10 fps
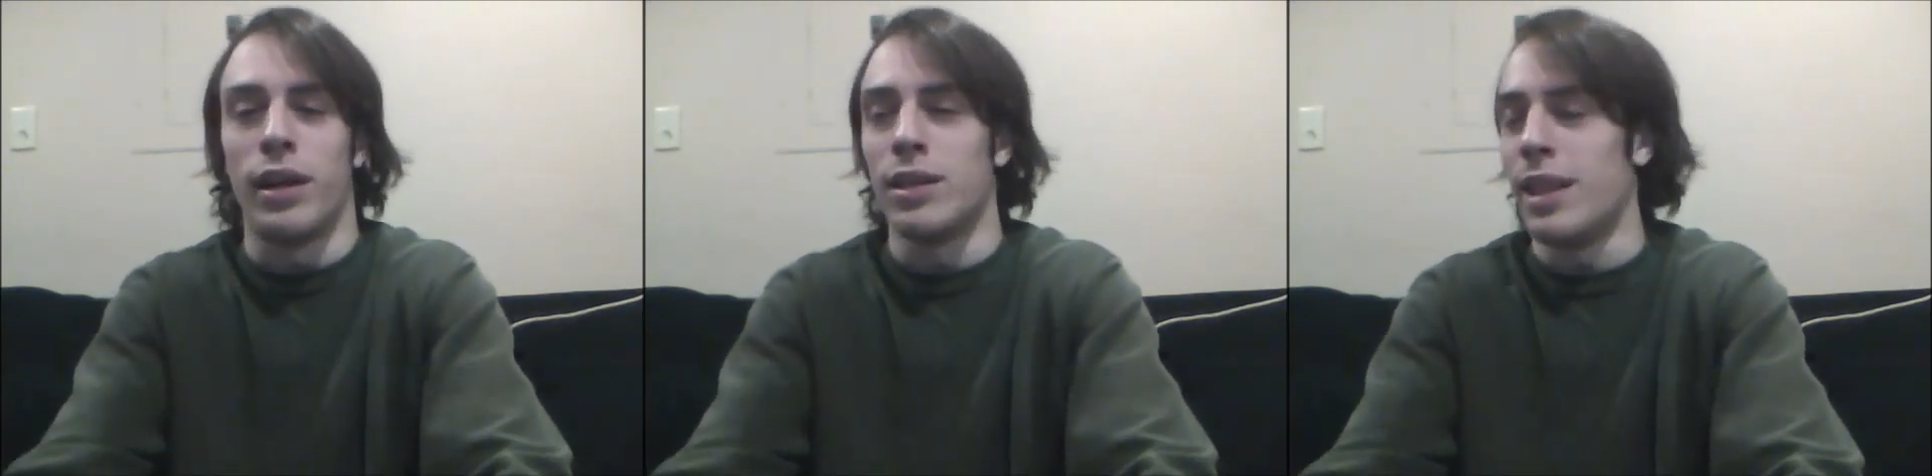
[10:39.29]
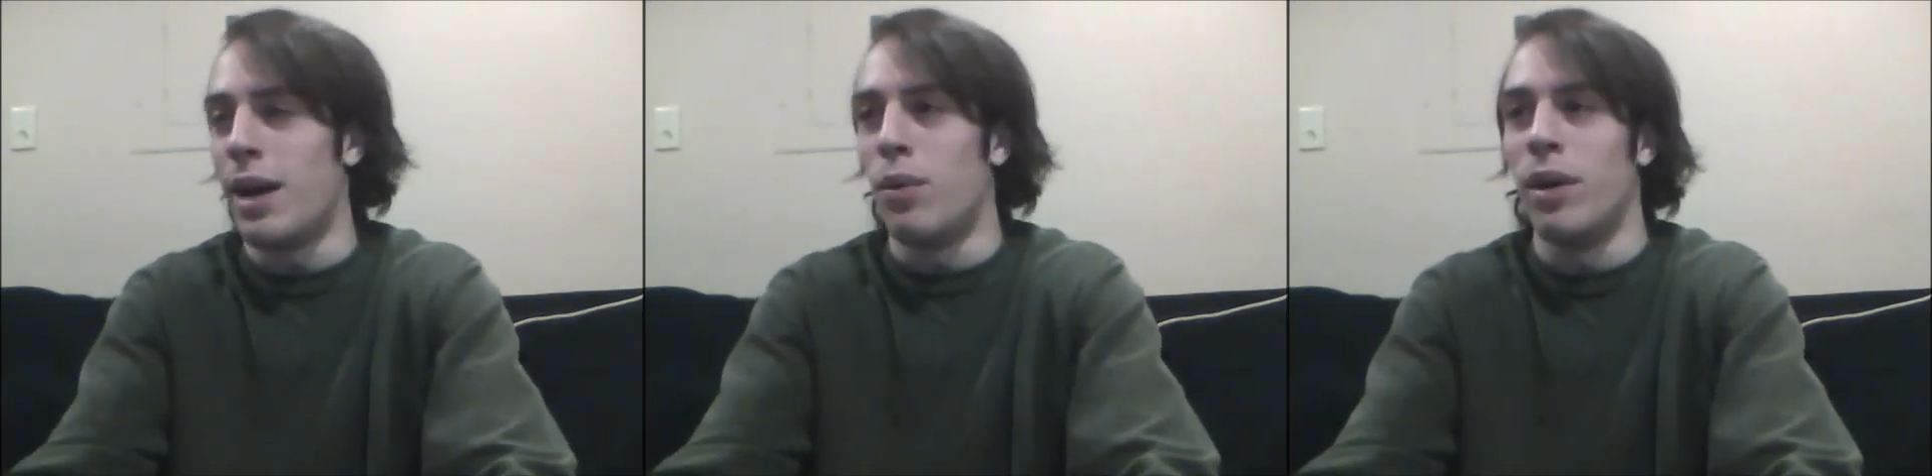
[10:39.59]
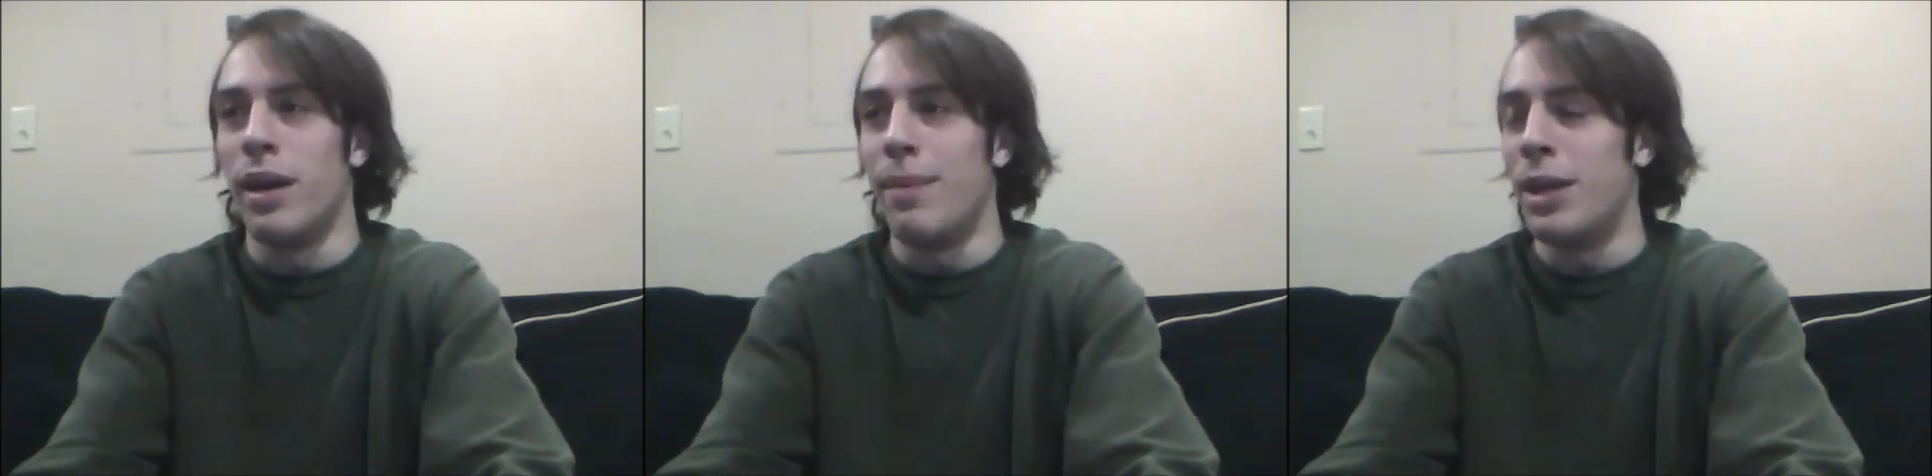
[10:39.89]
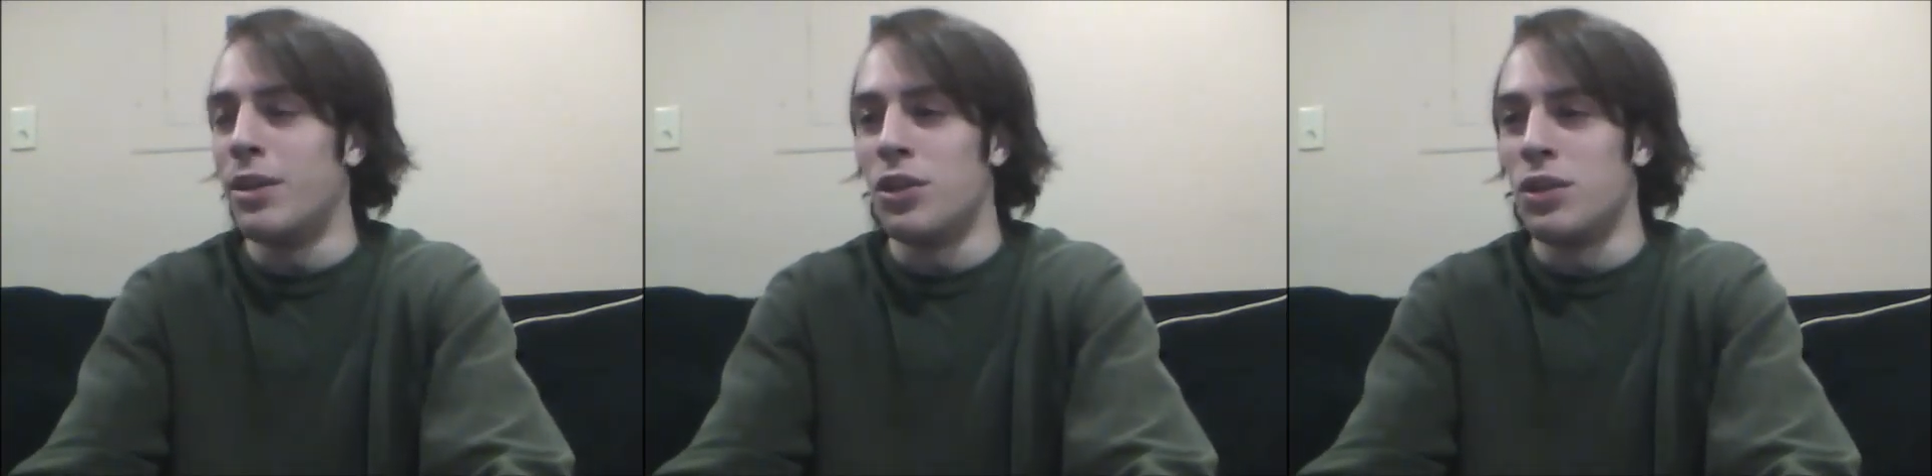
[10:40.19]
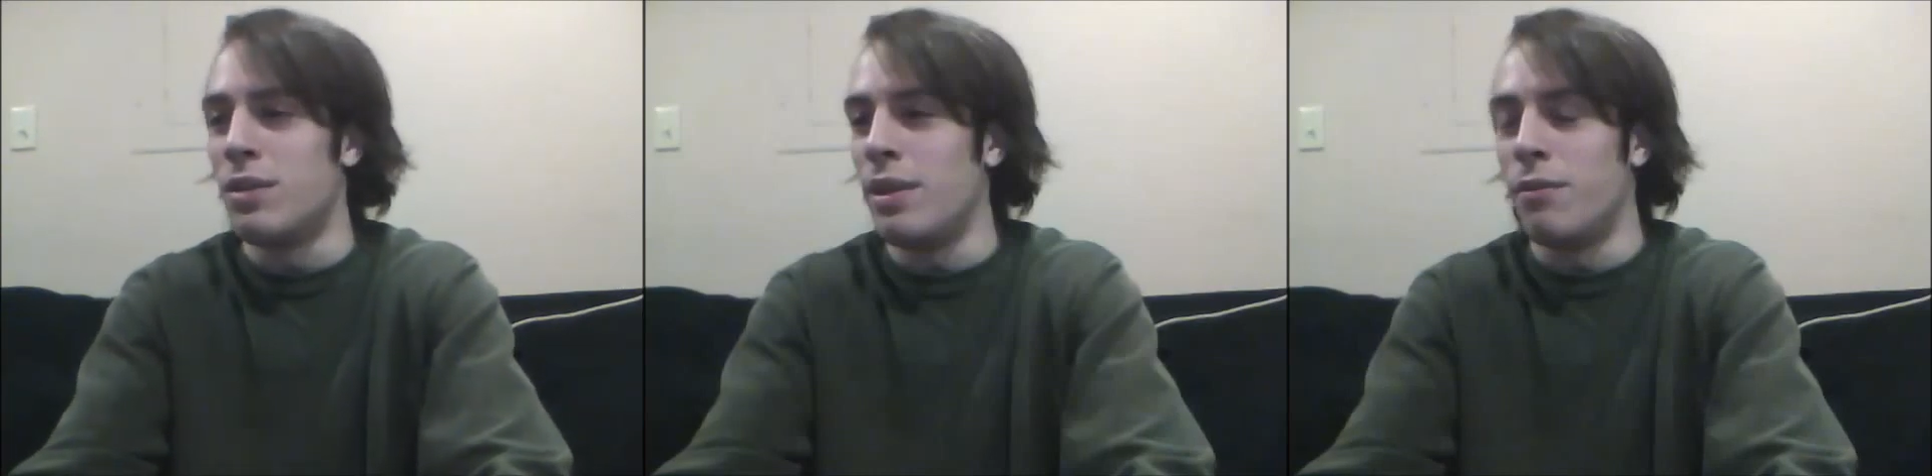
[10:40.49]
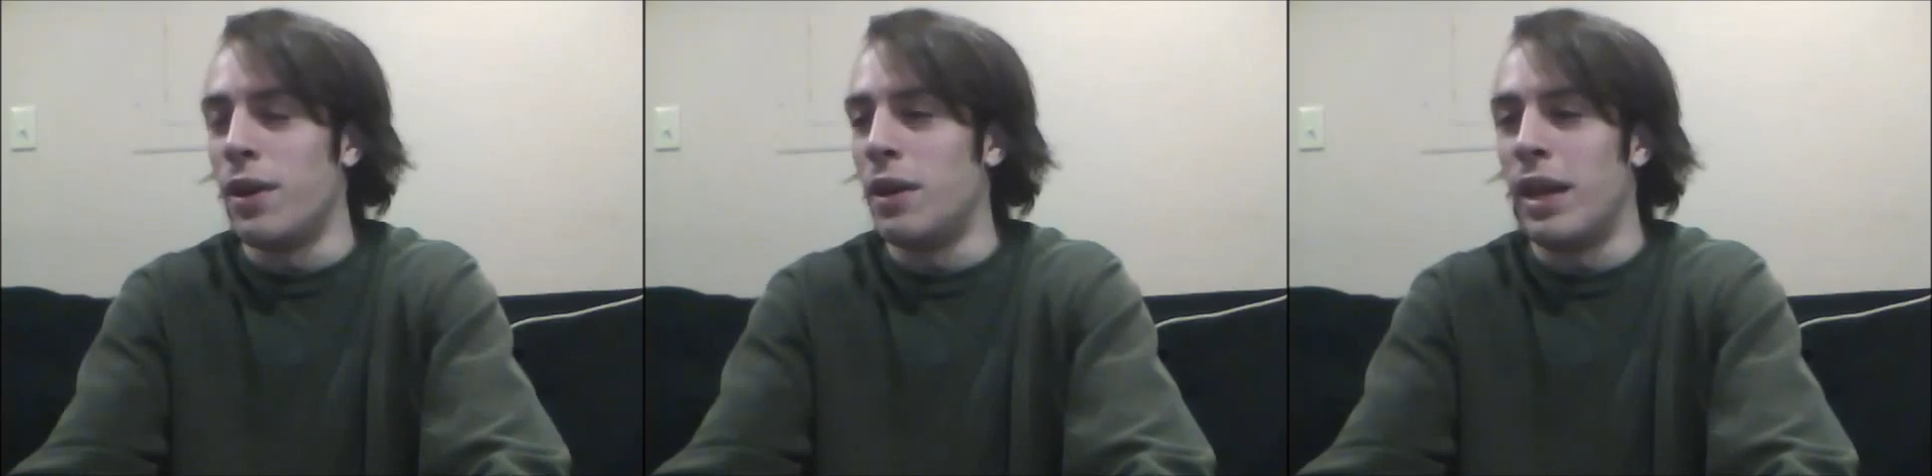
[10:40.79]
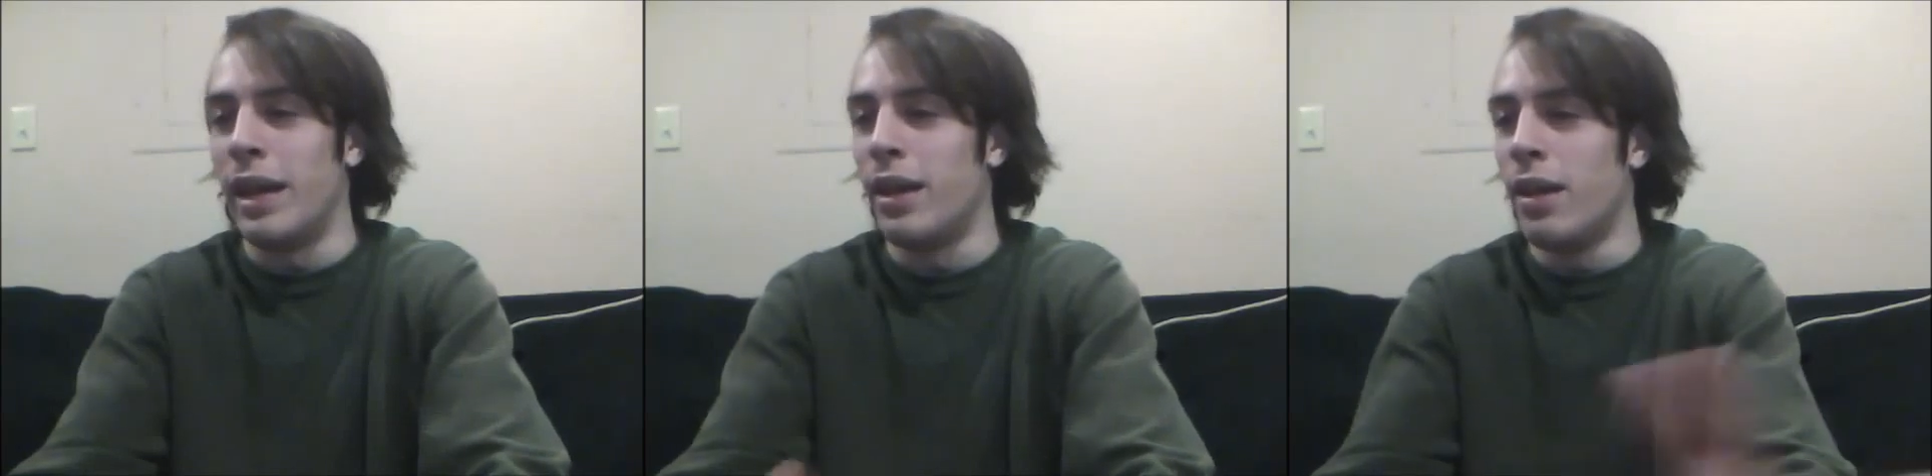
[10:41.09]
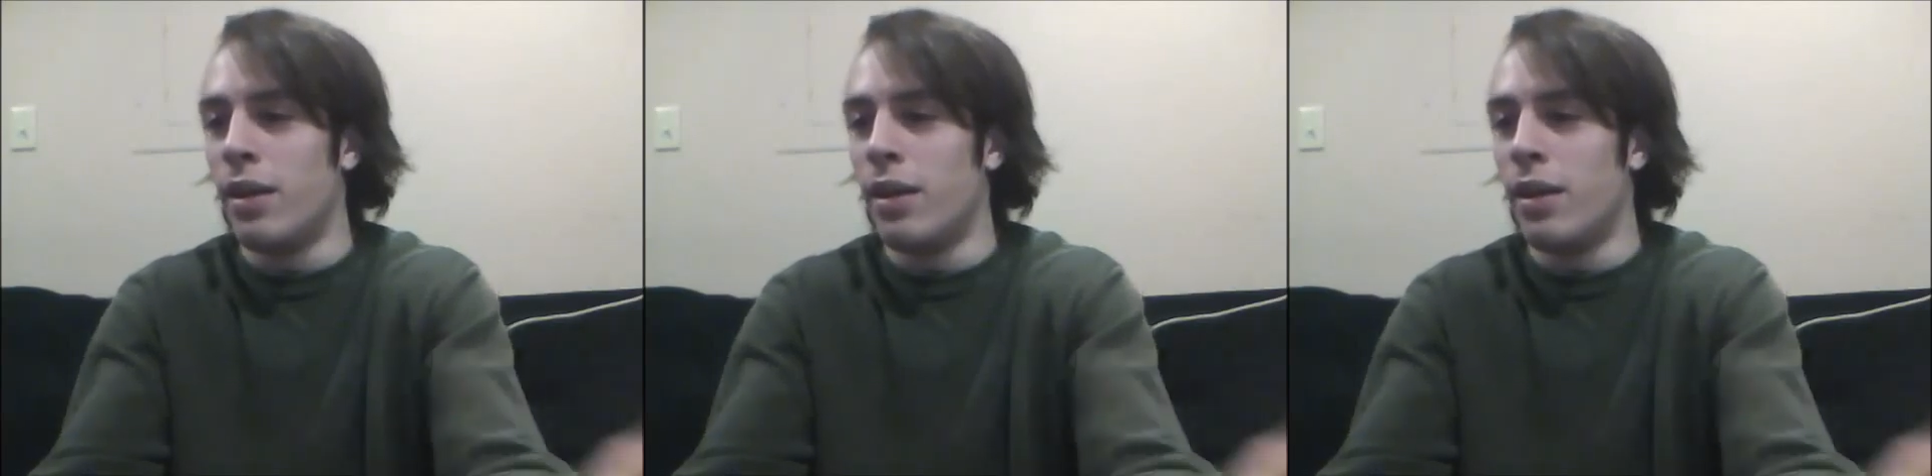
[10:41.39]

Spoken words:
because that one, I mean, it felt like,